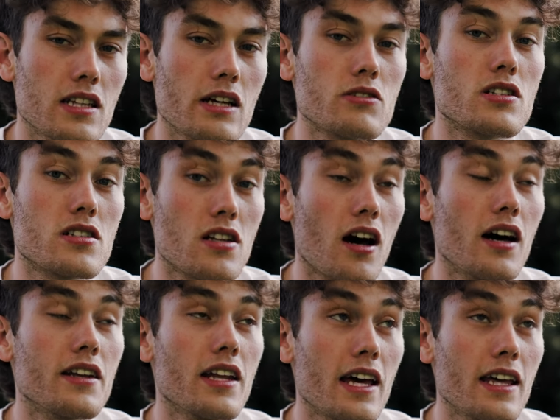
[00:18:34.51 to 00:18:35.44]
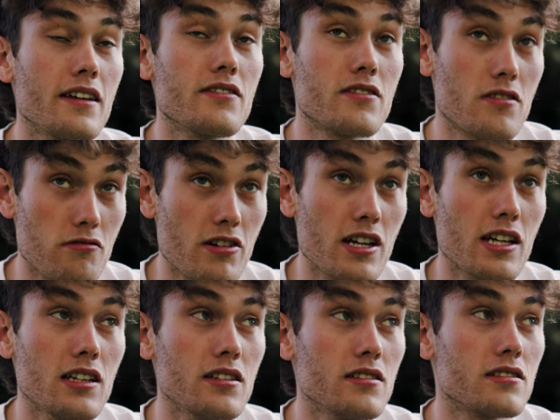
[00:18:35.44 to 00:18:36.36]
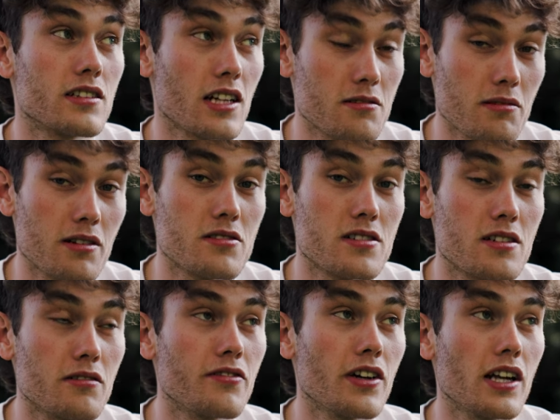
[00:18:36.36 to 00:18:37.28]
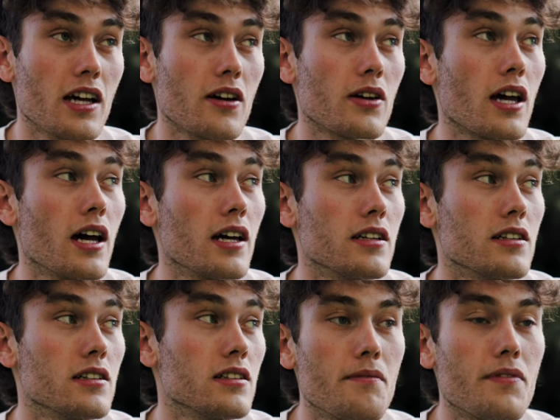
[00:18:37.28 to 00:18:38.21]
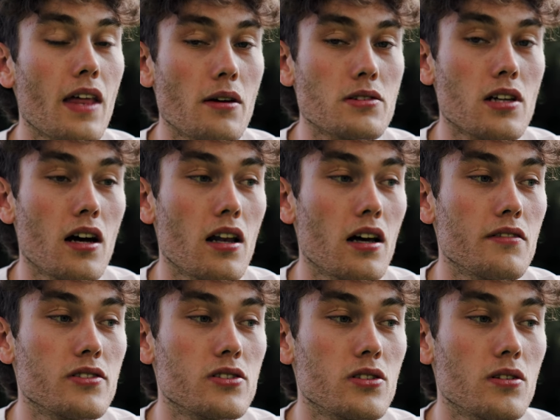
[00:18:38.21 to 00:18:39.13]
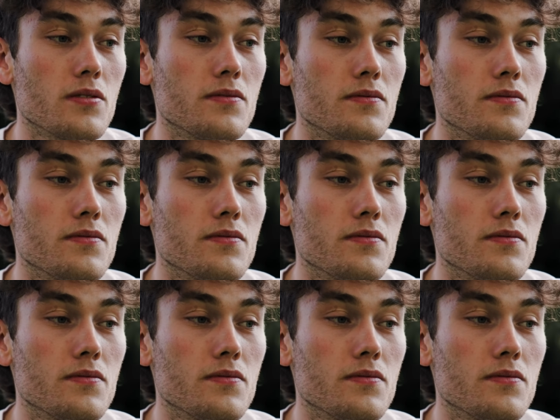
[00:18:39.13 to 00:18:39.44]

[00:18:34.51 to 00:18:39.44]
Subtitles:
That was the start of day three, so that's when I was still feeling okay. That was a highlight for sure.